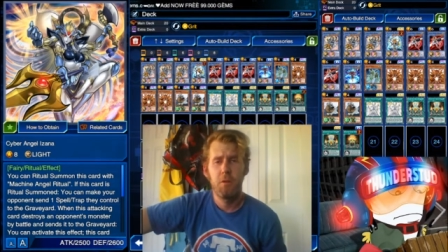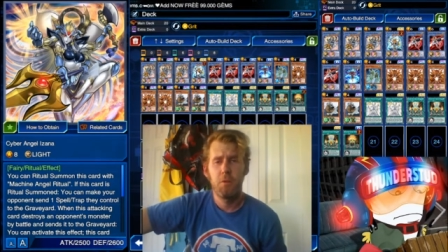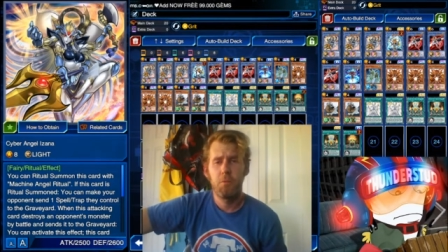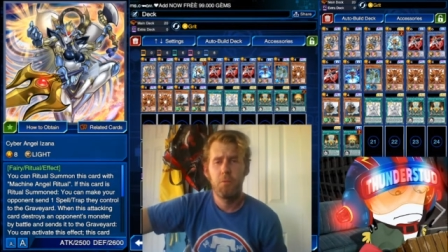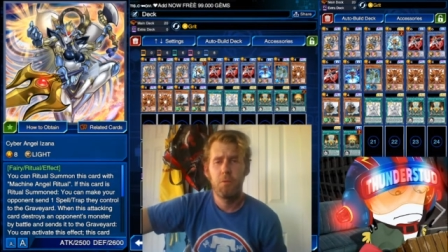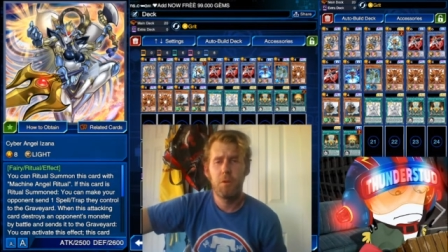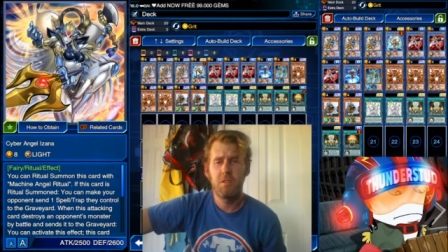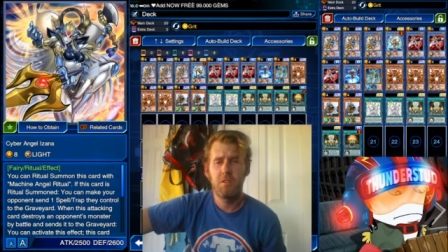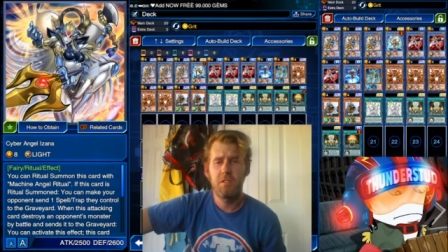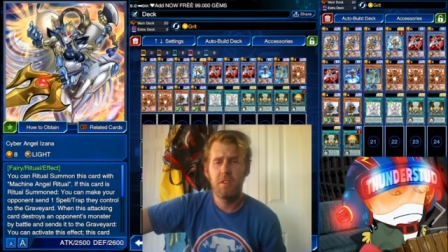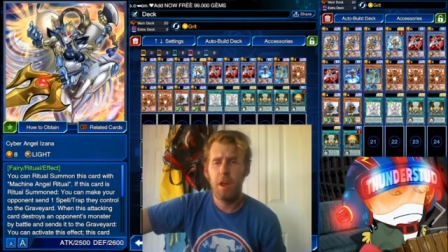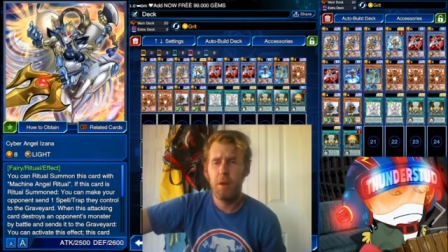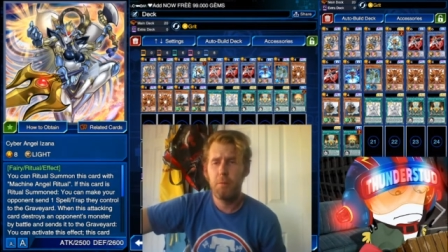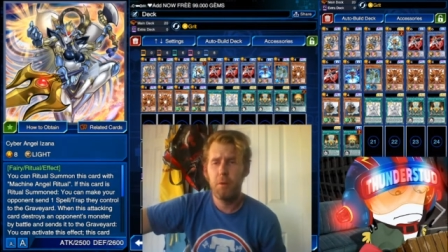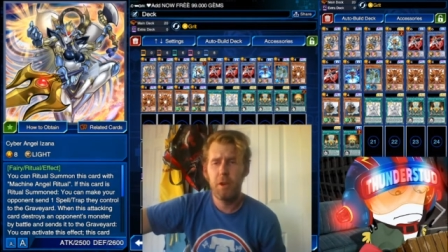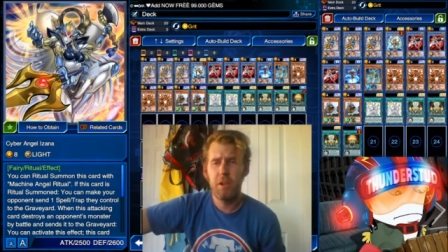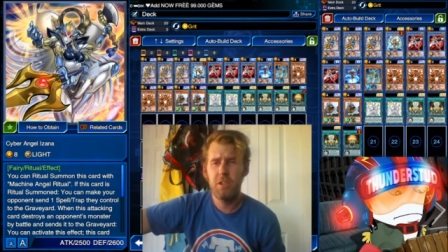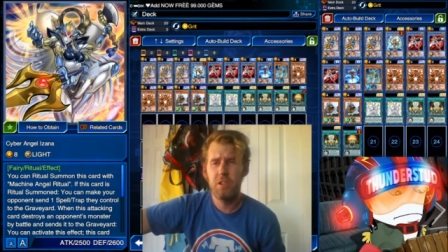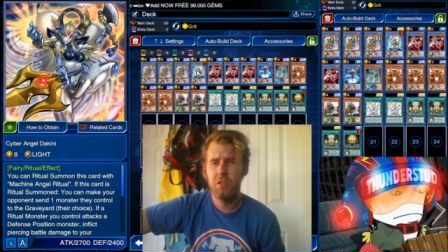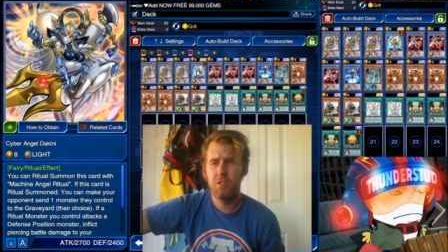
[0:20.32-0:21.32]
When
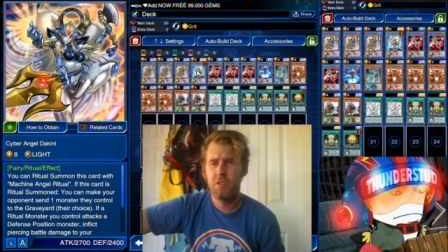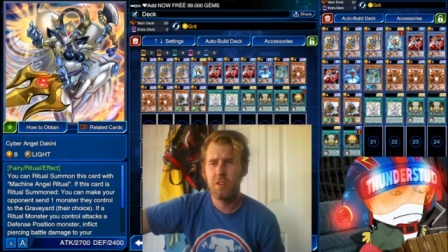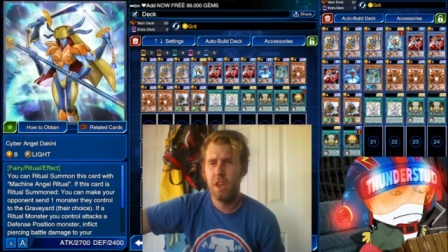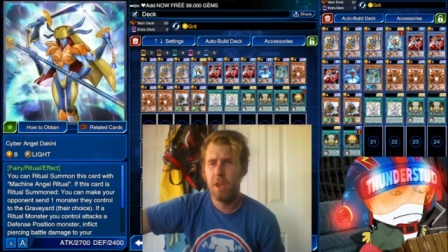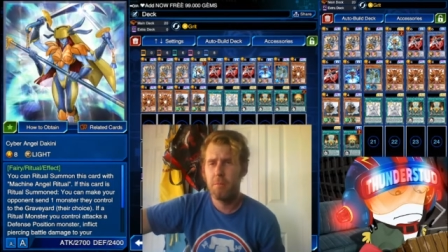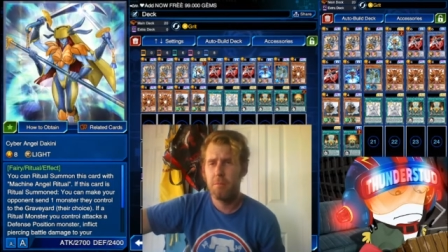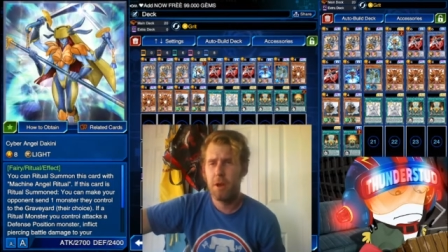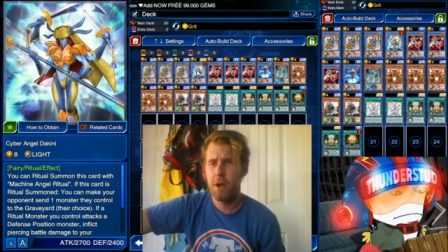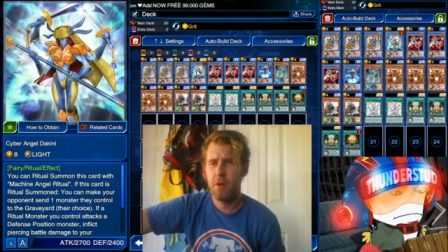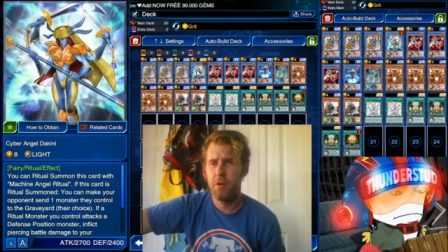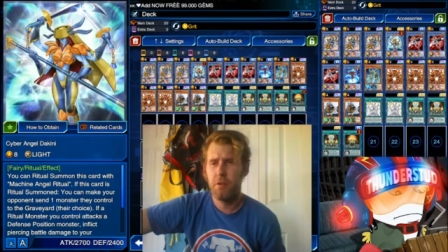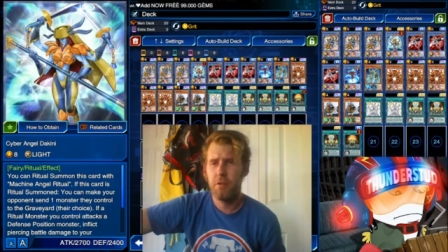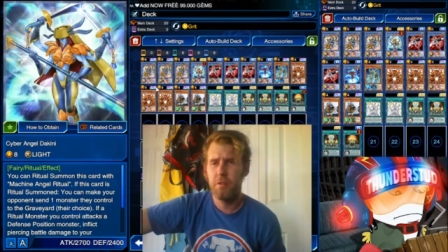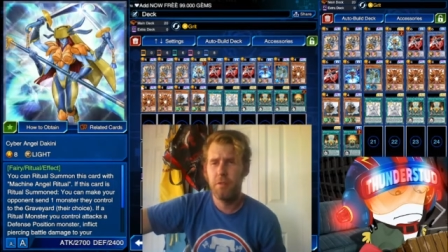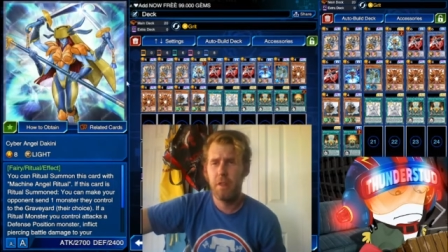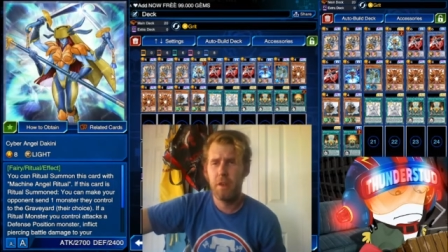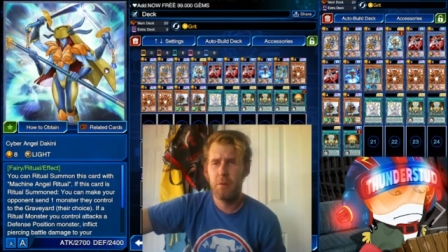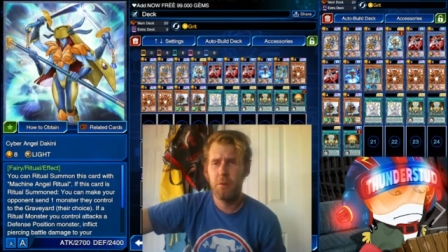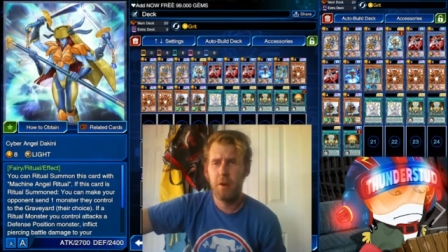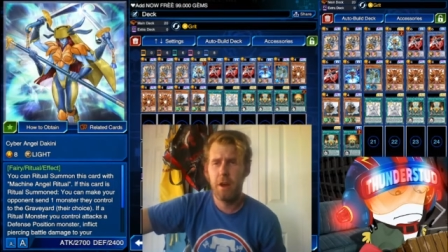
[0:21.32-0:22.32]
Cyber Angels came out,
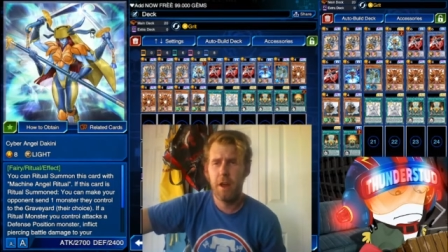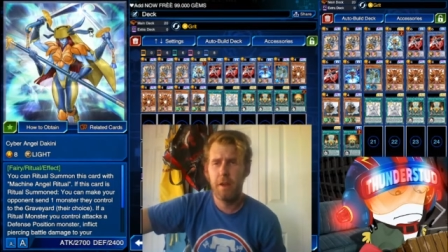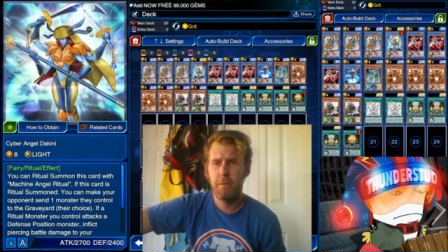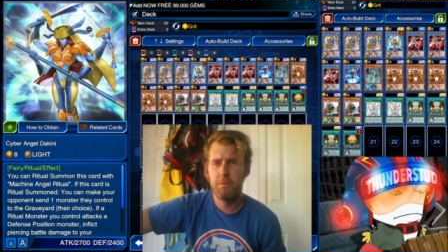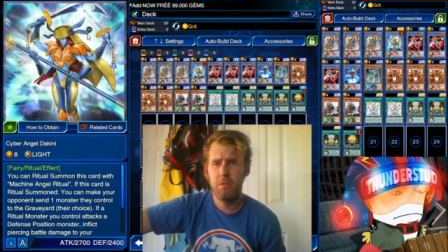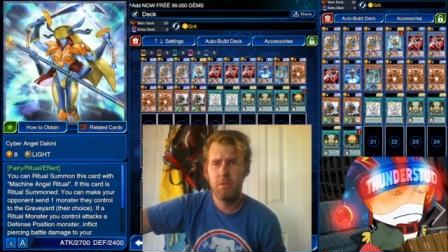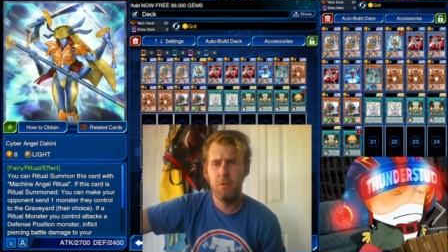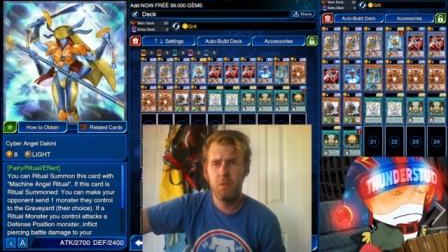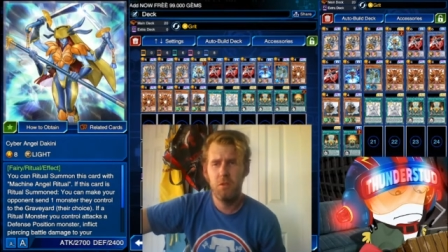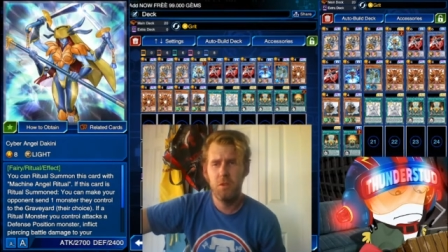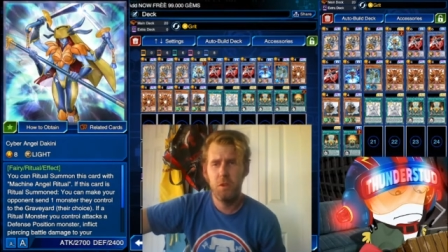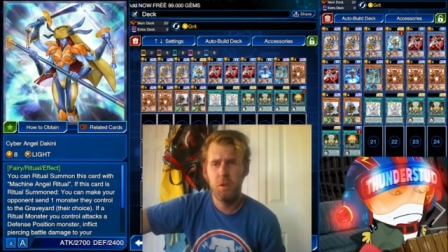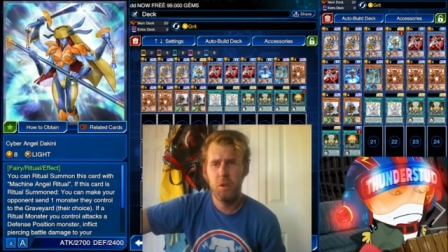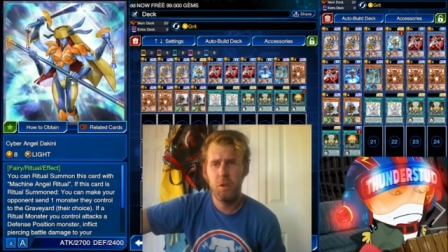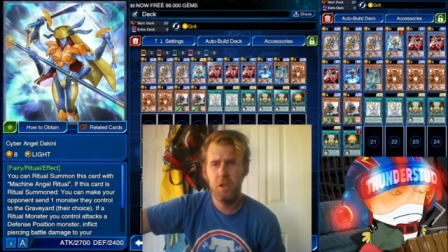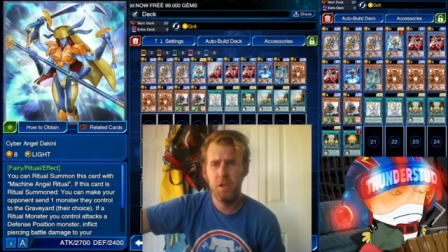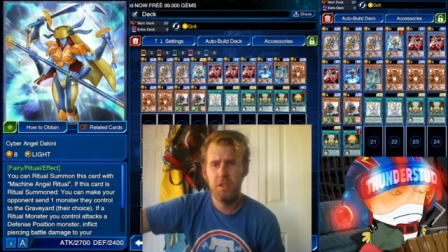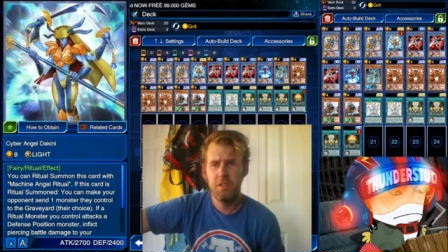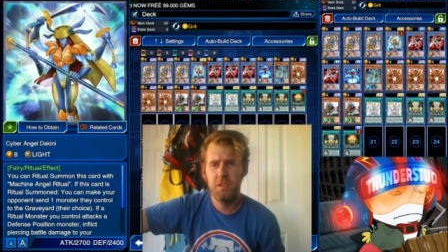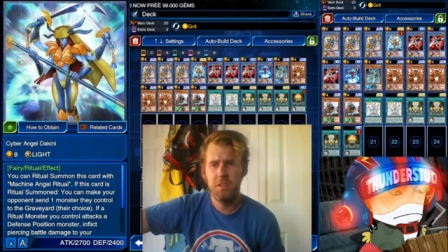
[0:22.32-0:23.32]
they were absolutely
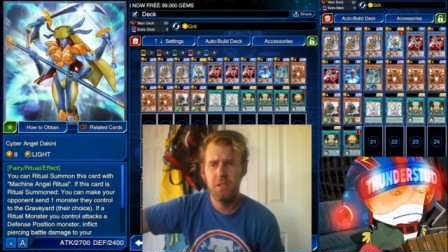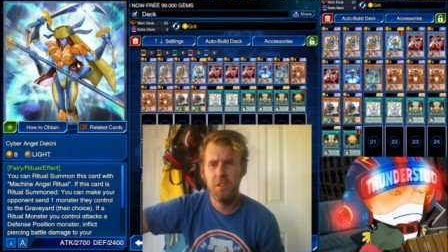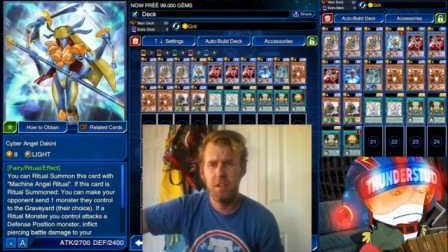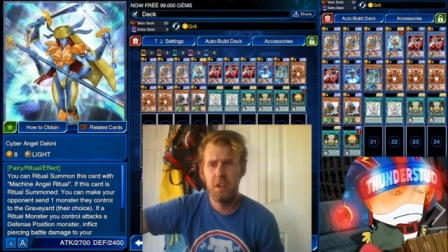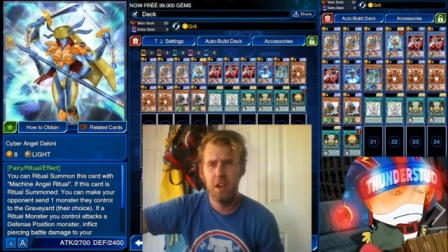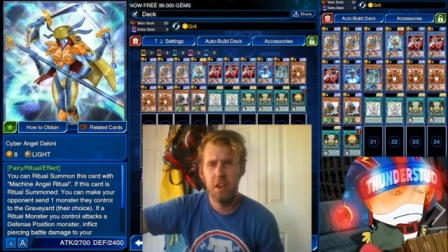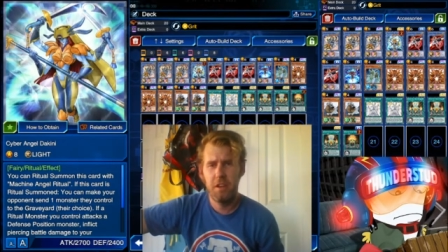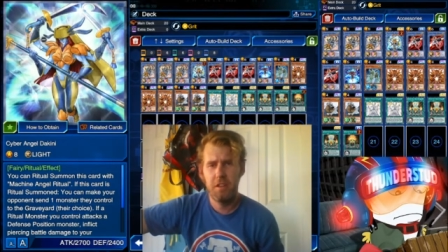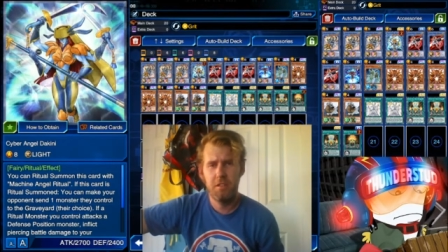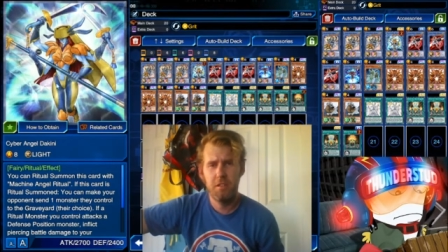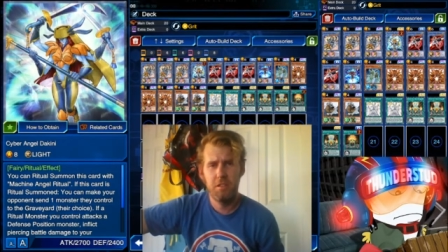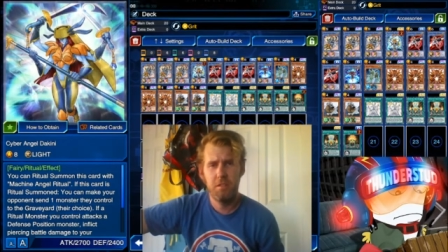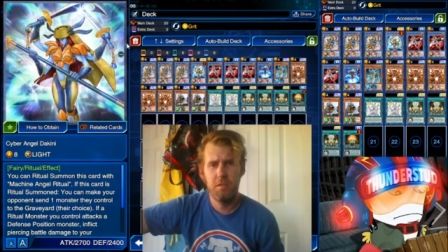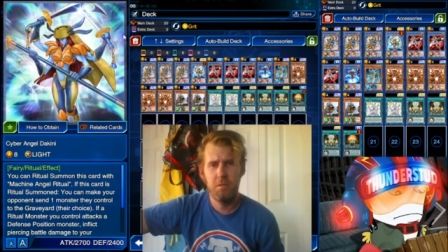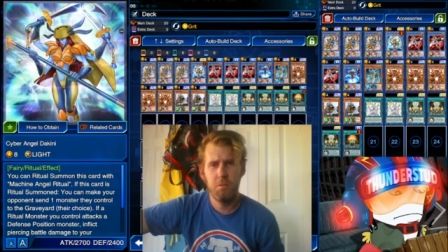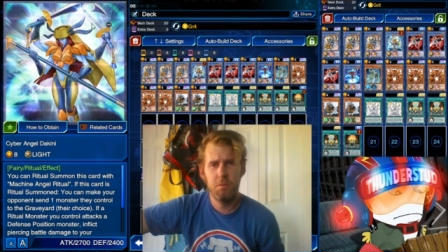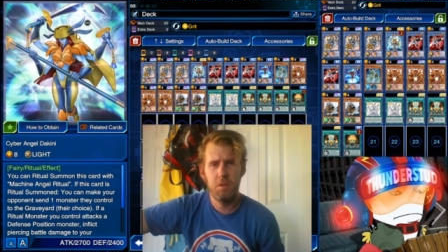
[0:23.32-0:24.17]
crazy, guys.